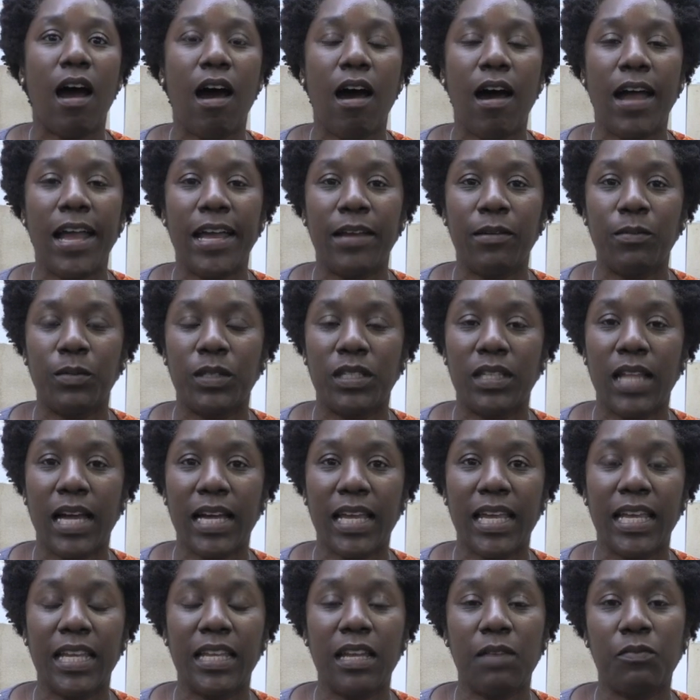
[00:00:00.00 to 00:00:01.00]
I was
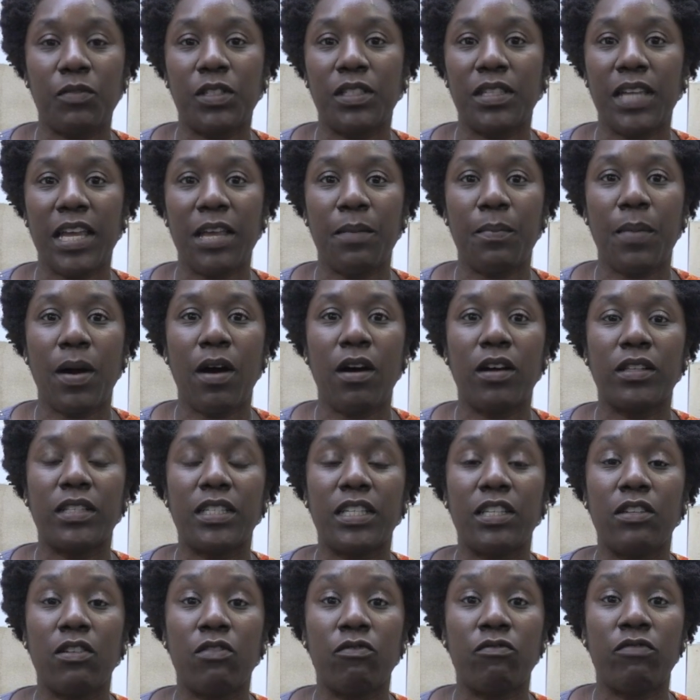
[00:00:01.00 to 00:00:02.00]
lucky enough to take
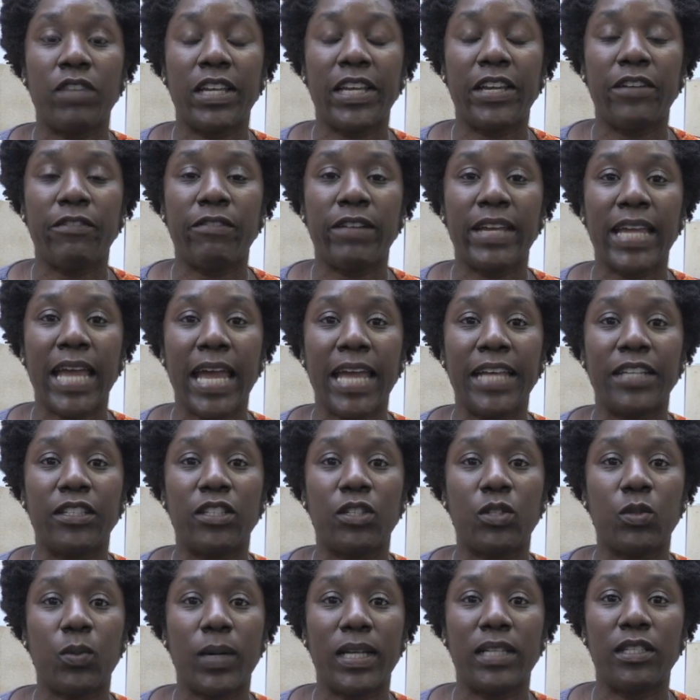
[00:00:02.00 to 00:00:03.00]
part in
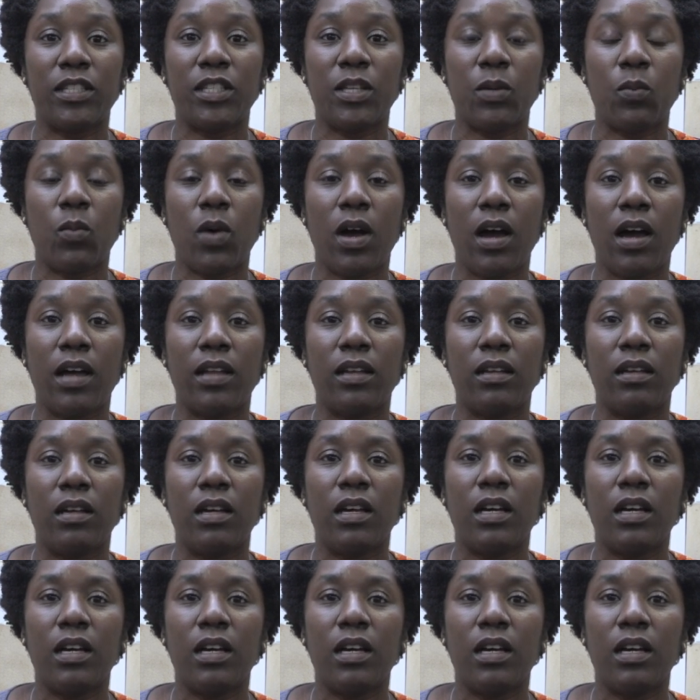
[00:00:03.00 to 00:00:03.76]
Recreate 21,